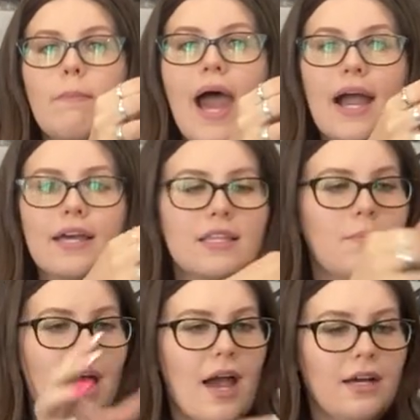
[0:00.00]
back the
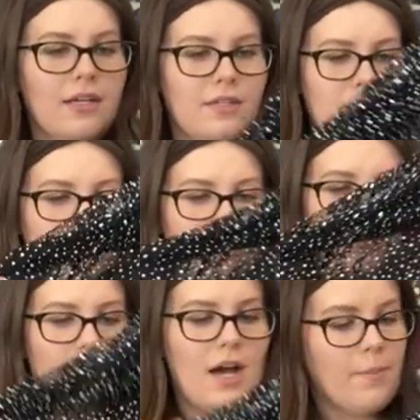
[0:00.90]
back.
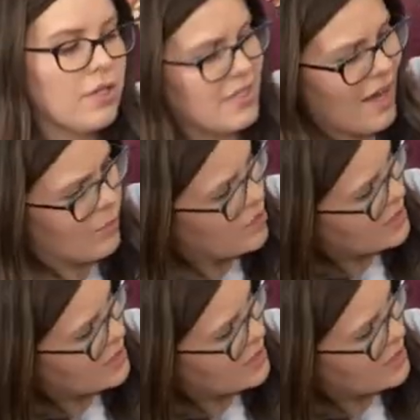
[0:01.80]
Um, yeah, we'll